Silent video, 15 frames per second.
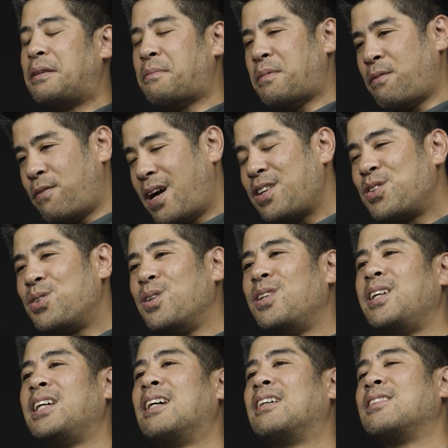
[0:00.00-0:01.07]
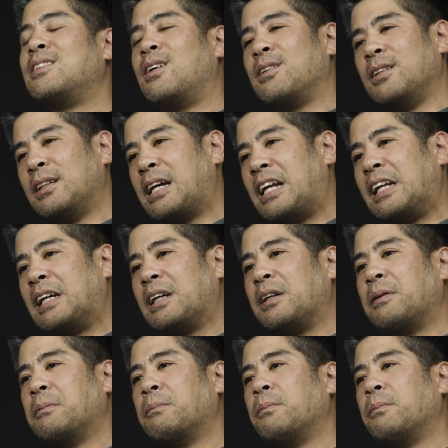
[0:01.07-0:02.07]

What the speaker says: eventually I started getting